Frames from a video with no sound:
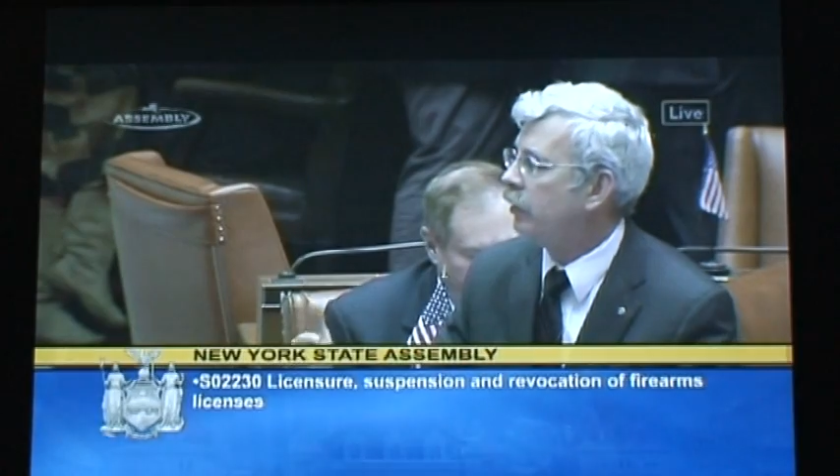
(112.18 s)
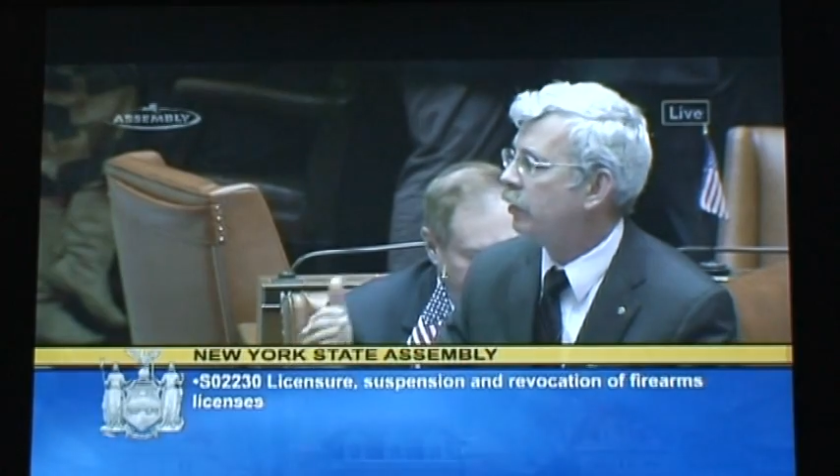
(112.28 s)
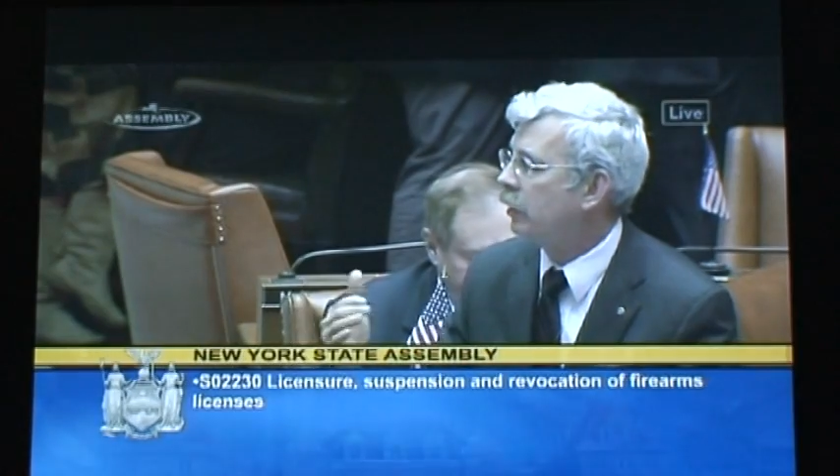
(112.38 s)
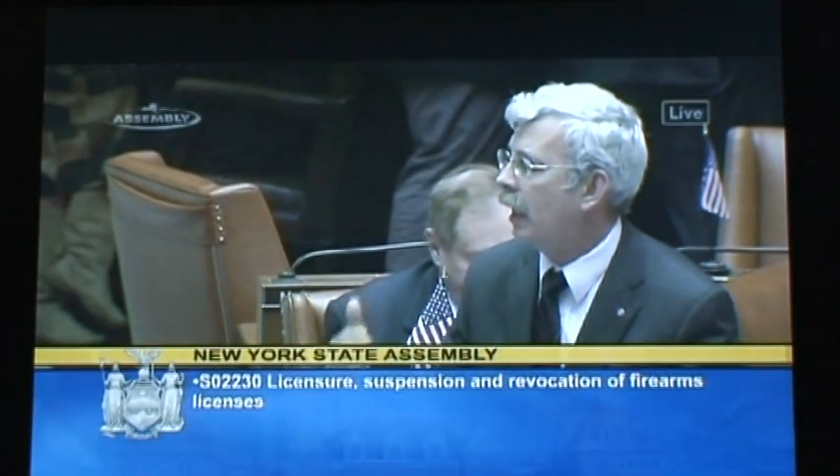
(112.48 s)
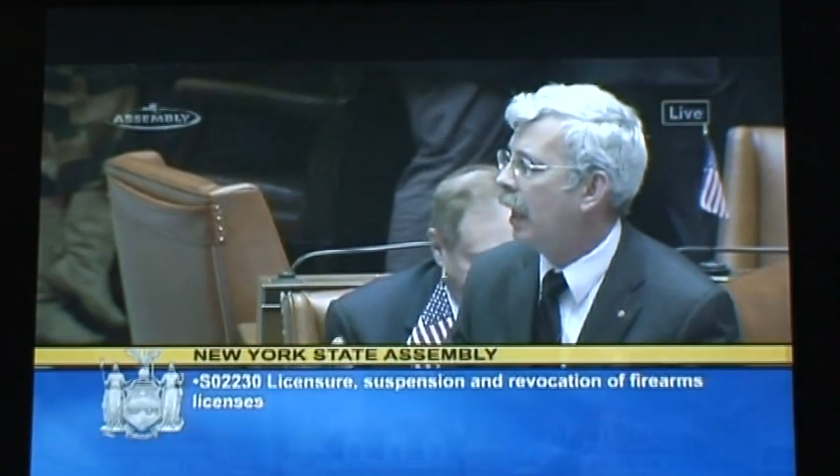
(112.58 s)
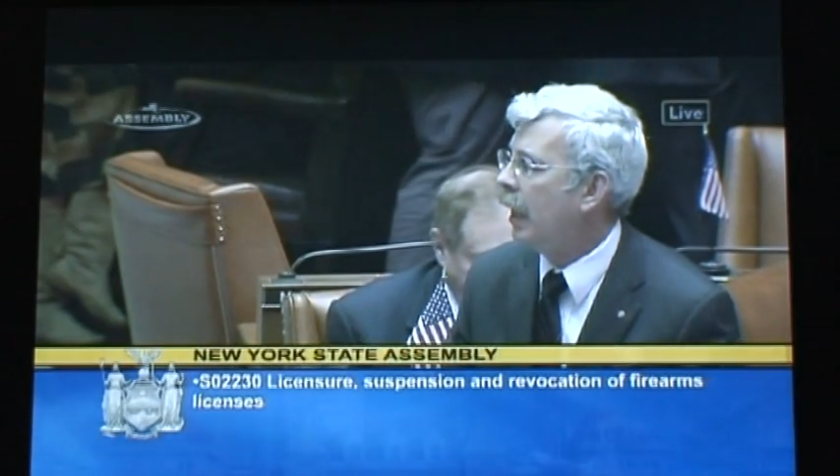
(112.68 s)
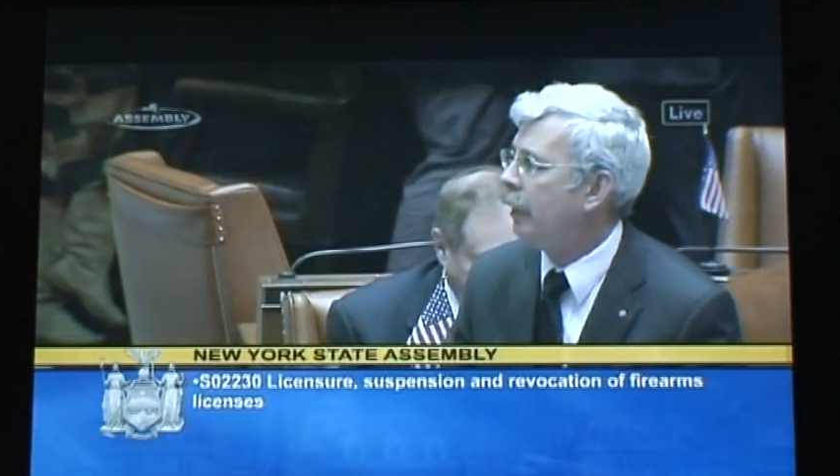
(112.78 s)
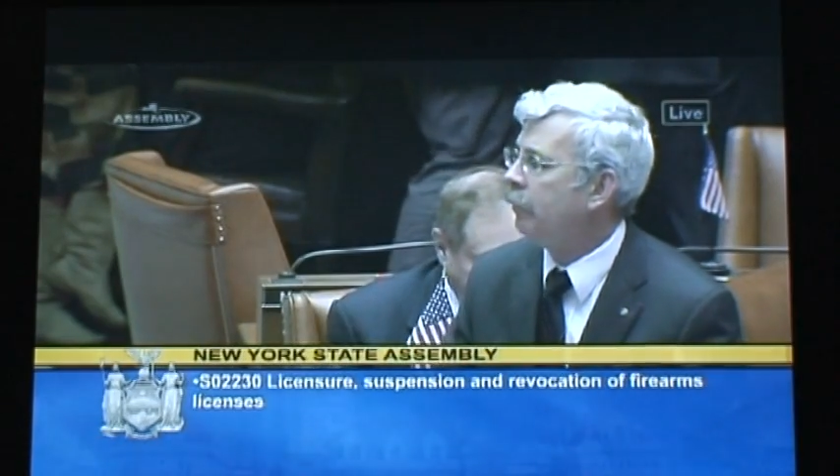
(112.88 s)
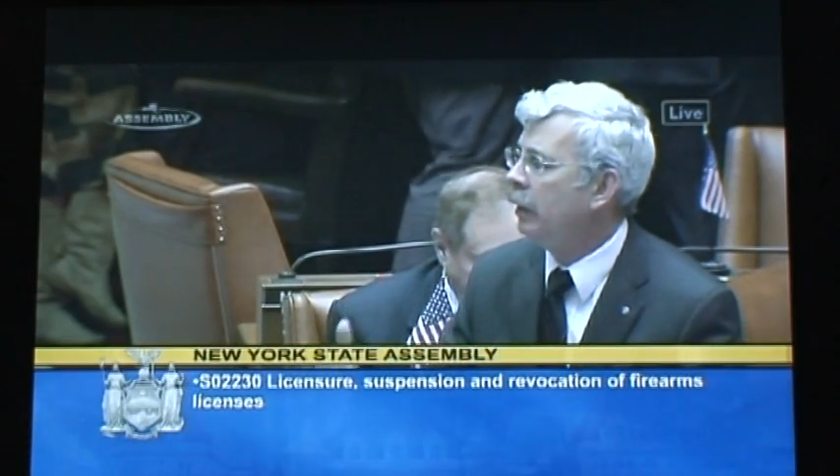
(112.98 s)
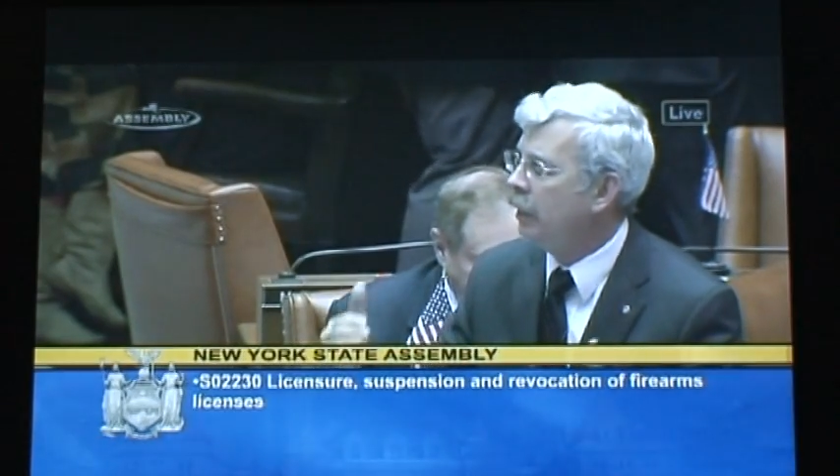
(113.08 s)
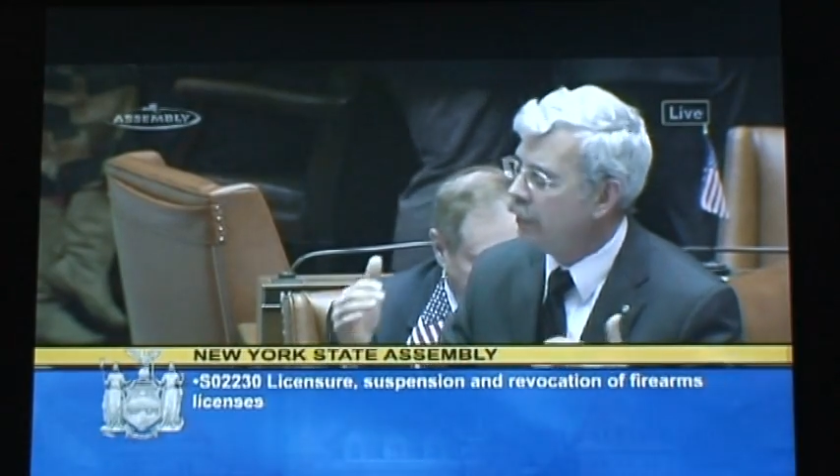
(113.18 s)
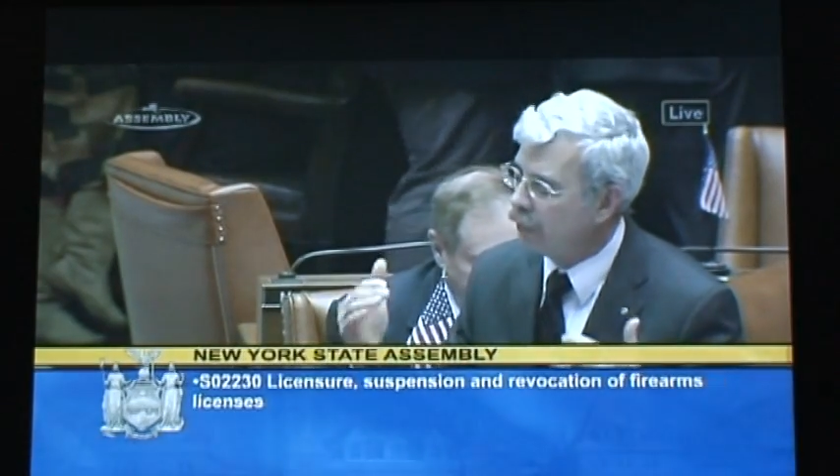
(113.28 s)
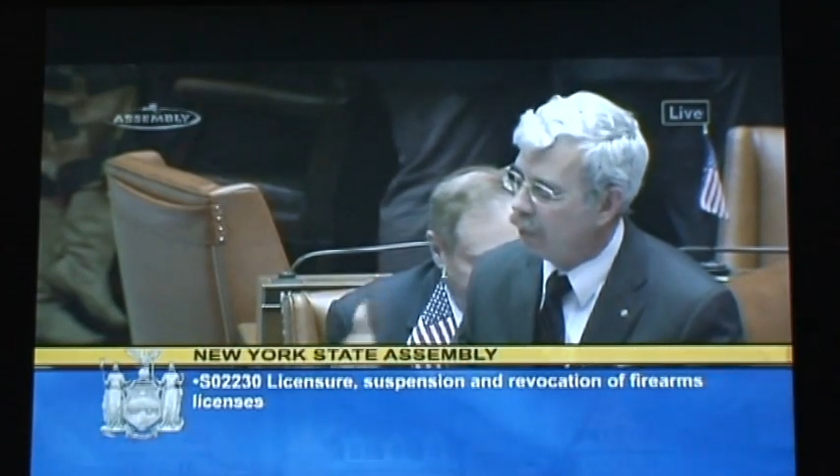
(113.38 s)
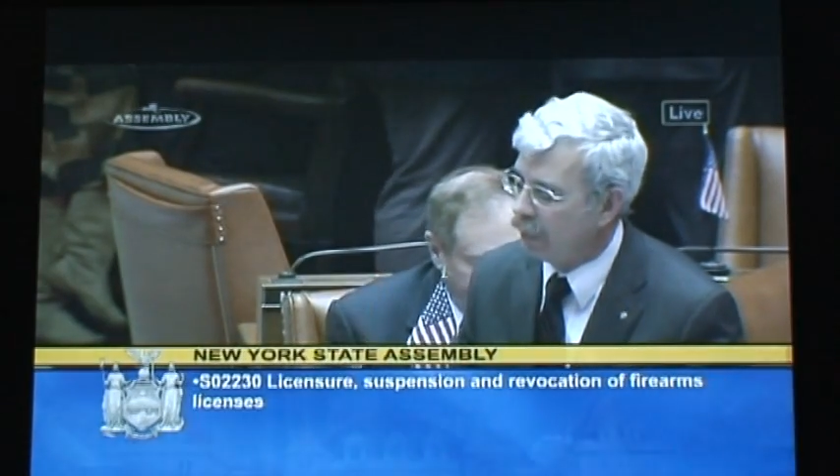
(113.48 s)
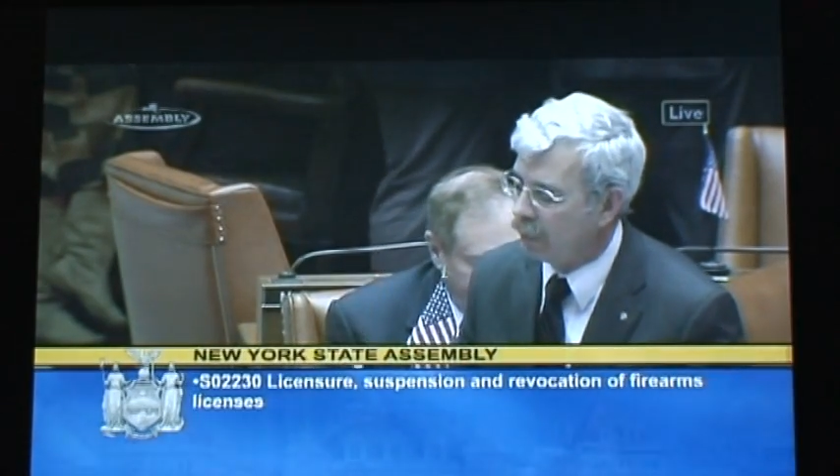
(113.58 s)
us time
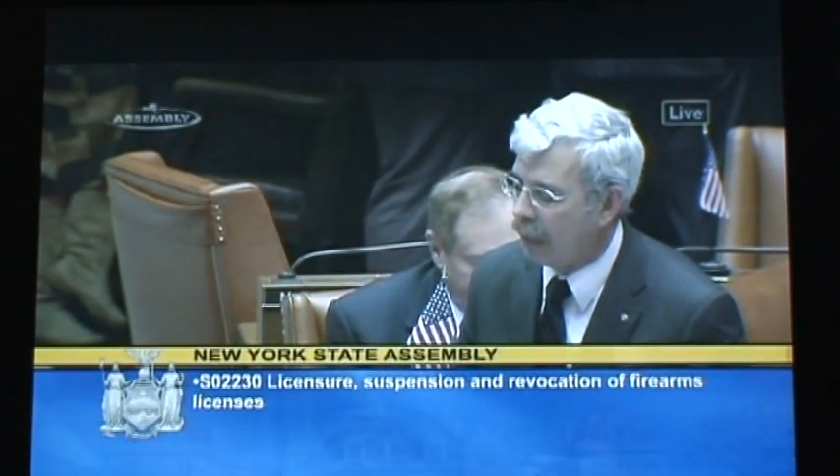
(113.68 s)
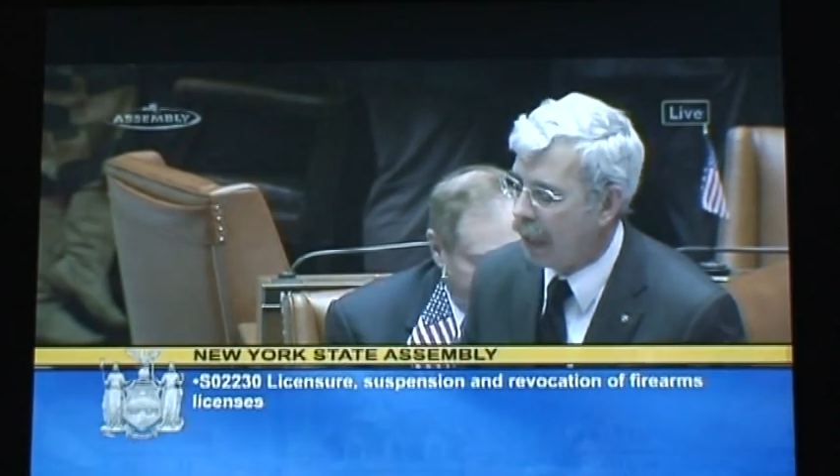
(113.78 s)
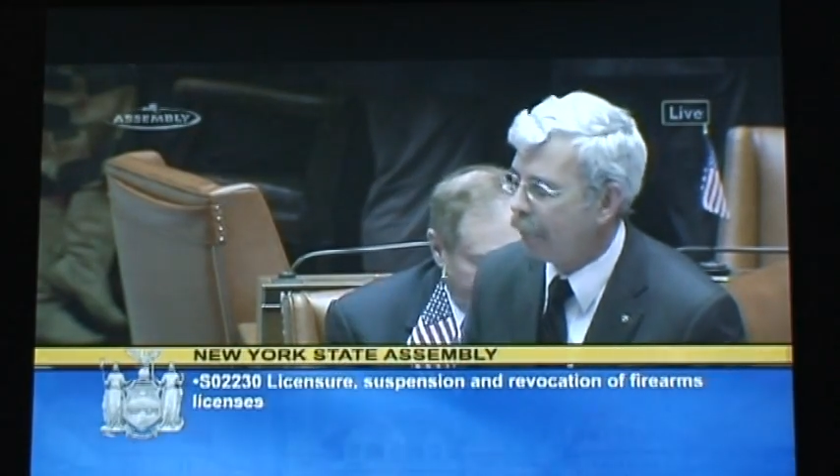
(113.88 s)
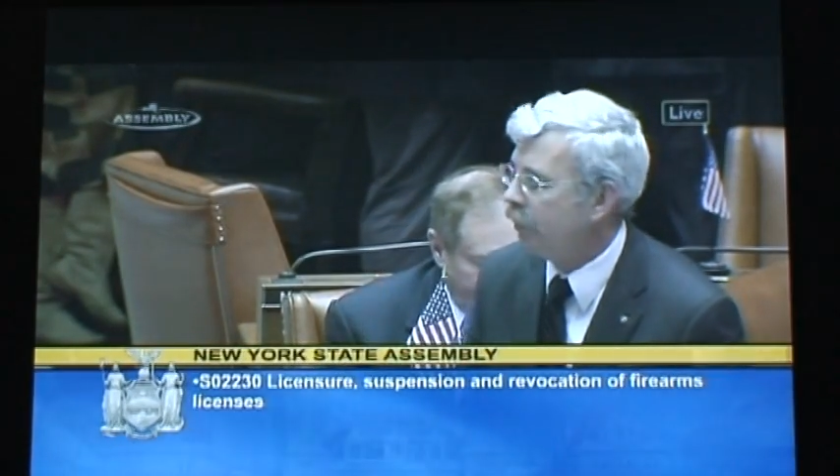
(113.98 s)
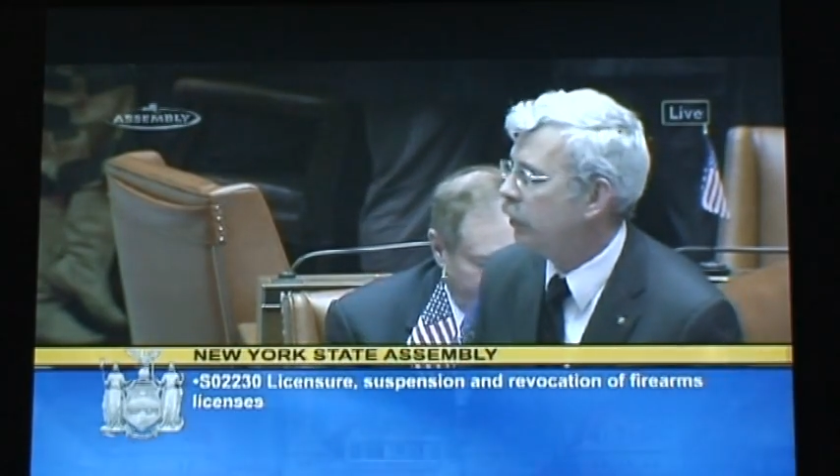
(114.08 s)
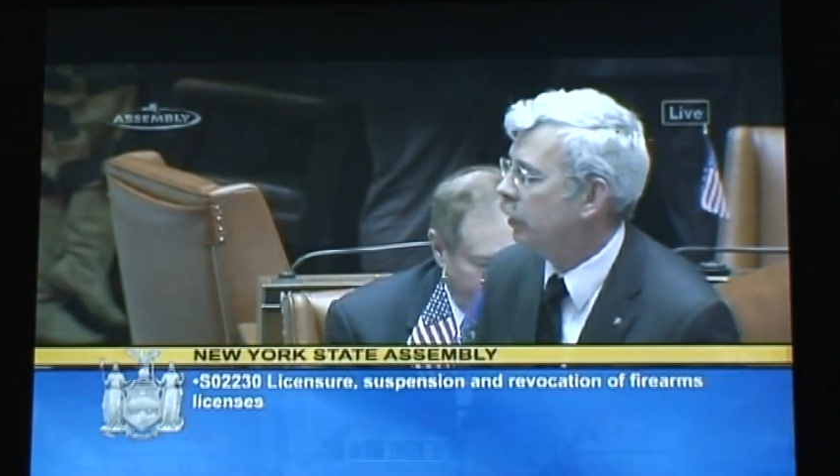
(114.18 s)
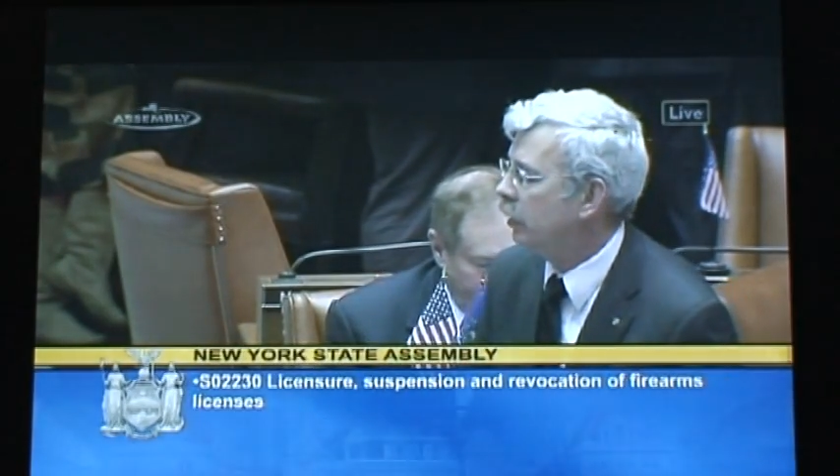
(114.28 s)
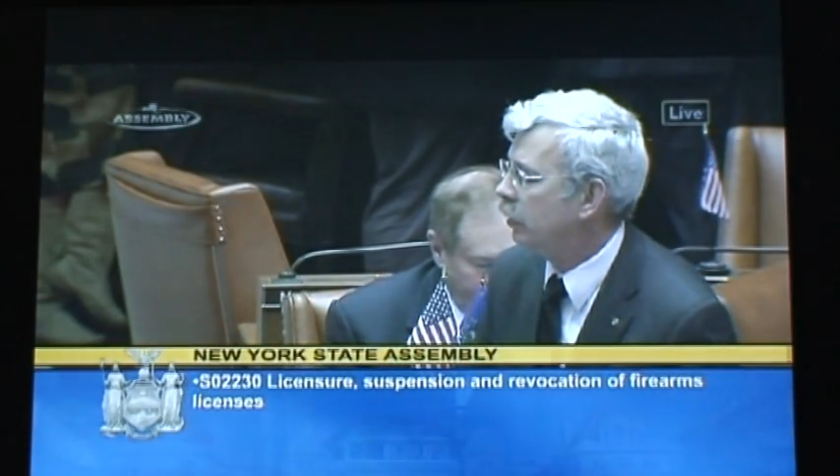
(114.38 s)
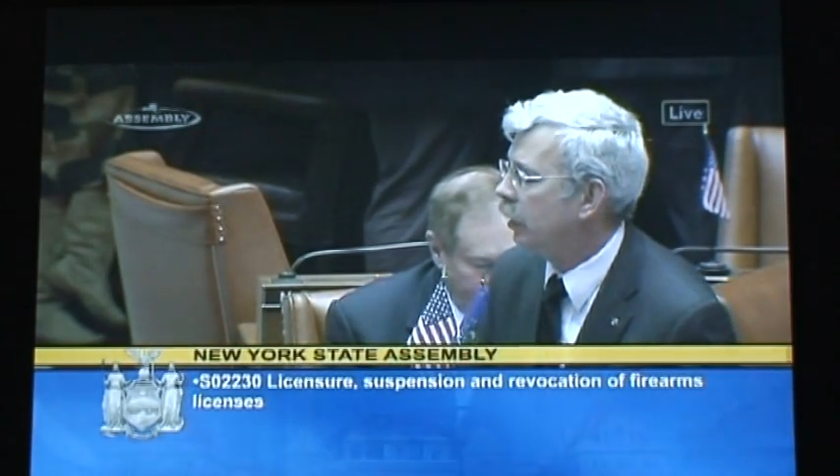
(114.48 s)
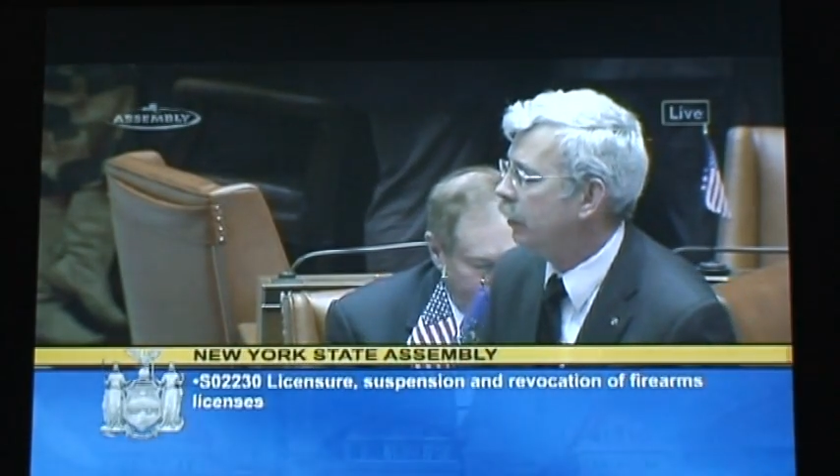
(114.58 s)
to get copies of this